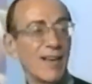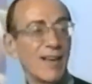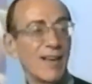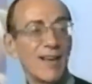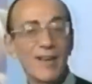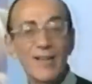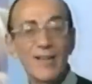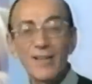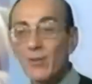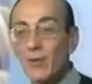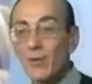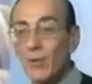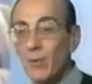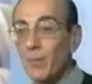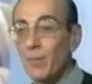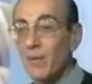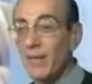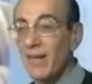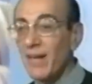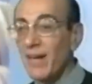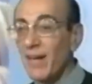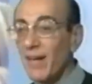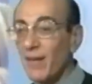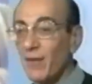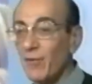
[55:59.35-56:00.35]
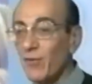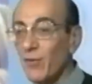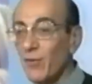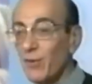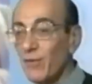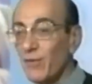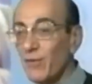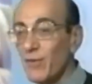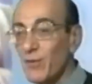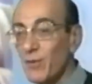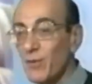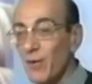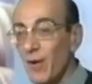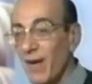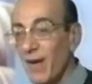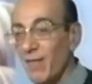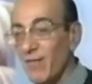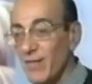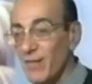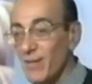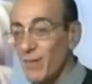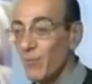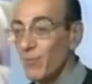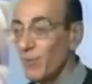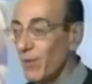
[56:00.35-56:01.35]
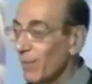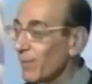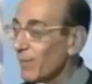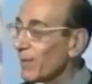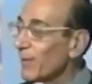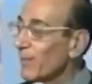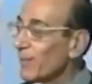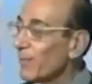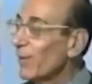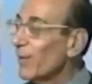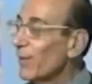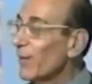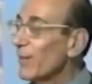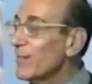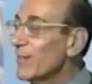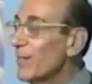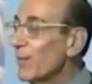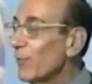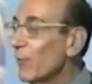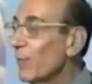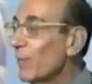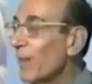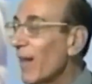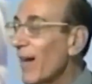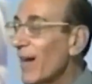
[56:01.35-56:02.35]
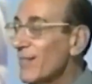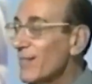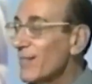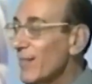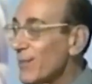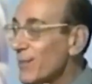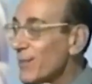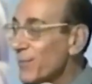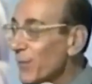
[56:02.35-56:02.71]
uh, took pity on a few of us who were having some trouble and brought us over plastic